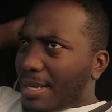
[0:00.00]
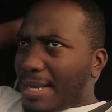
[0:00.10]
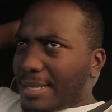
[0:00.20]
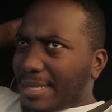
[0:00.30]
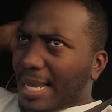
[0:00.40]

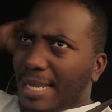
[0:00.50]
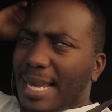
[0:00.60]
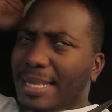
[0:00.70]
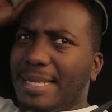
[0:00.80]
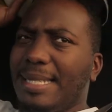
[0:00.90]
I said
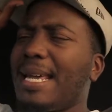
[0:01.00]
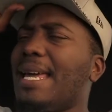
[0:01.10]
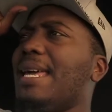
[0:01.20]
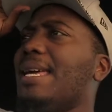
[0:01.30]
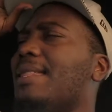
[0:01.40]
that to
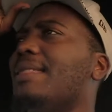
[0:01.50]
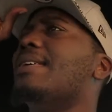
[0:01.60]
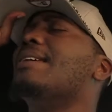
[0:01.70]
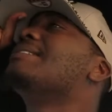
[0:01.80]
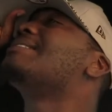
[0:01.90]
say
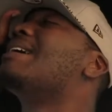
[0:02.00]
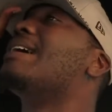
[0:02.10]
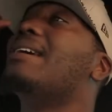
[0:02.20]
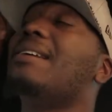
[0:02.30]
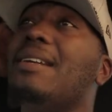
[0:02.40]
this,
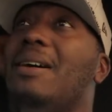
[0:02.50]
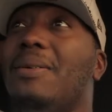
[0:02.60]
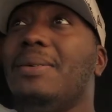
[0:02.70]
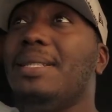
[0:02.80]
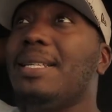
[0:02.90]
that
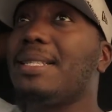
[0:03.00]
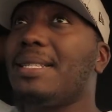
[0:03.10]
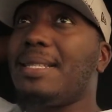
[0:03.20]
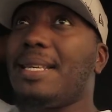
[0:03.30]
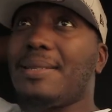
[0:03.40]

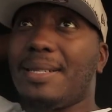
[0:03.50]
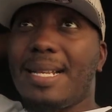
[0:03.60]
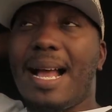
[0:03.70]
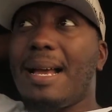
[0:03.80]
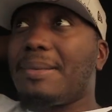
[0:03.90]
these are the
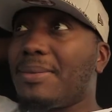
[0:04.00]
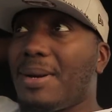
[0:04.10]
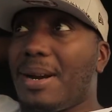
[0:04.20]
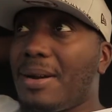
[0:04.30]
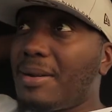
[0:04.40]
times
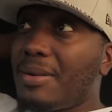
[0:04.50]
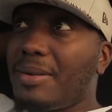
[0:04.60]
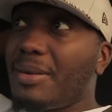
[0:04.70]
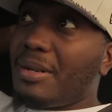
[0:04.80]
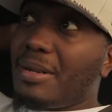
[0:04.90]
where
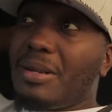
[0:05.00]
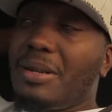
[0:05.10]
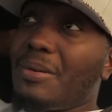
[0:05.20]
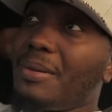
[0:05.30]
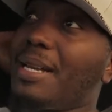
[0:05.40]

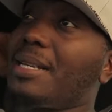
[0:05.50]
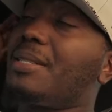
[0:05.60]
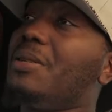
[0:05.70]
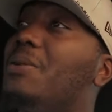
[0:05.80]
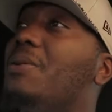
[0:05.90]
when things
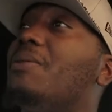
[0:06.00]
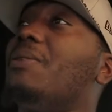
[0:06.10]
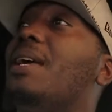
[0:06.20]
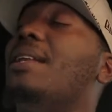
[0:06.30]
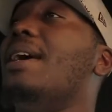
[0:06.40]
do
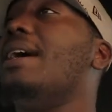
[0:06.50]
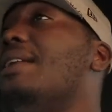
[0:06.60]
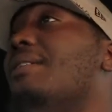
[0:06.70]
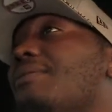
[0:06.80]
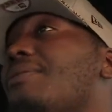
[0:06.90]
get
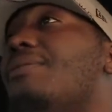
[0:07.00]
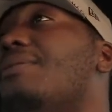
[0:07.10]
negative,